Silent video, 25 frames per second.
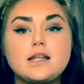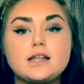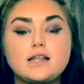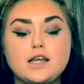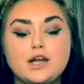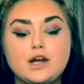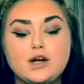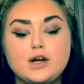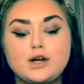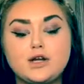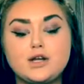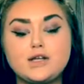
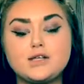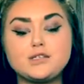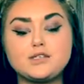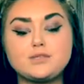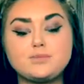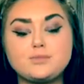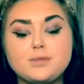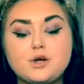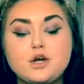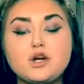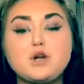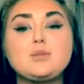there is
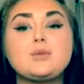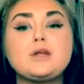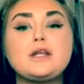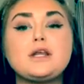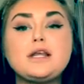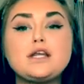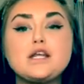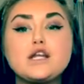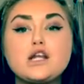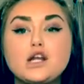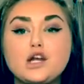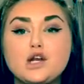
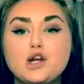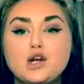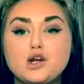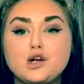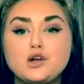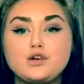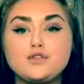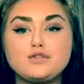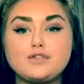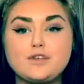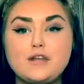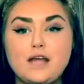permanent
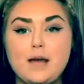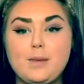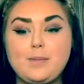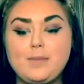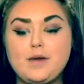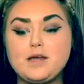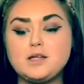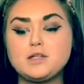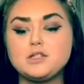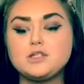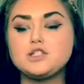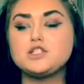nerve
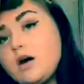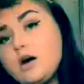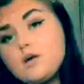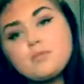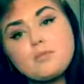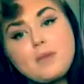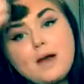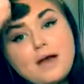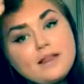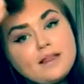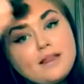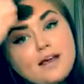damage on
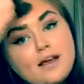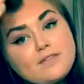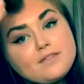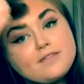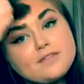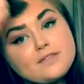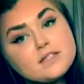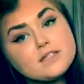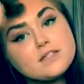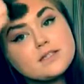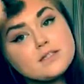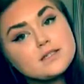my
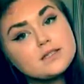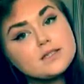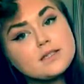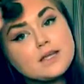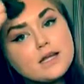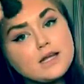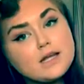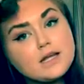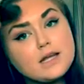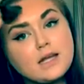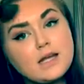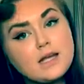left
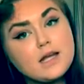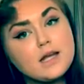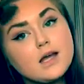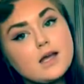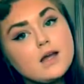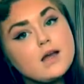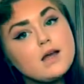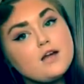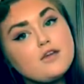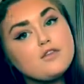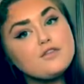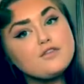kidney
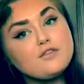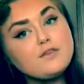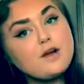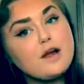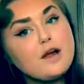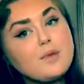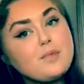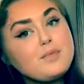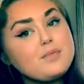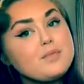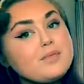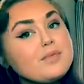
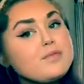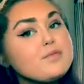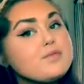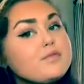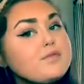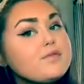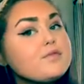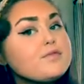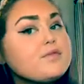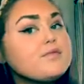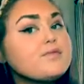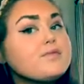from
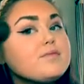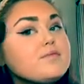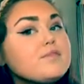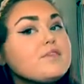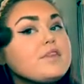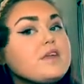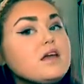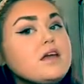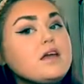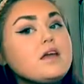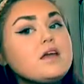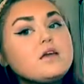
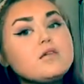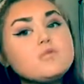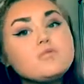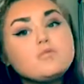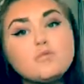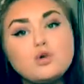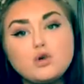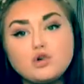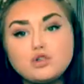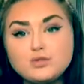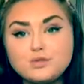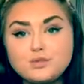the
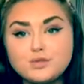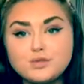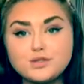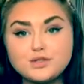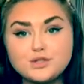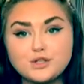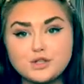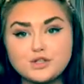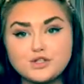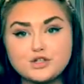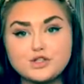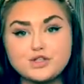multiple
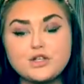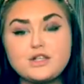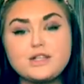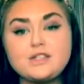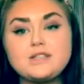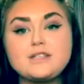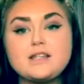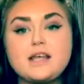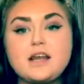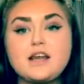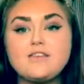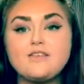
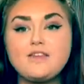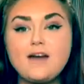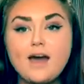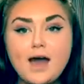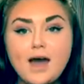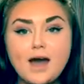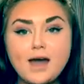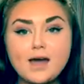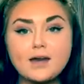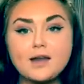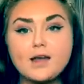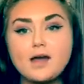surgeries that I've
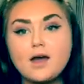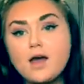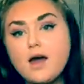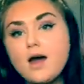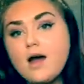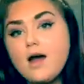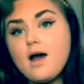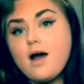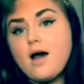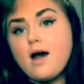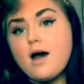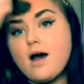had,
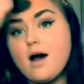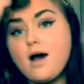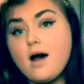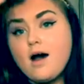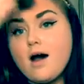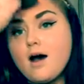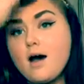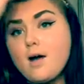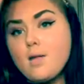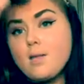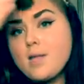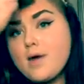
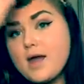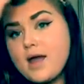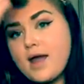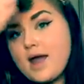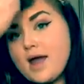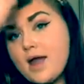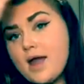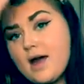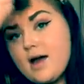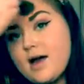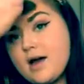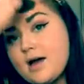
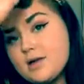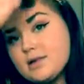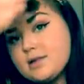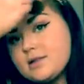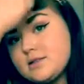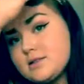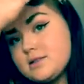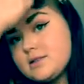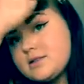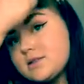and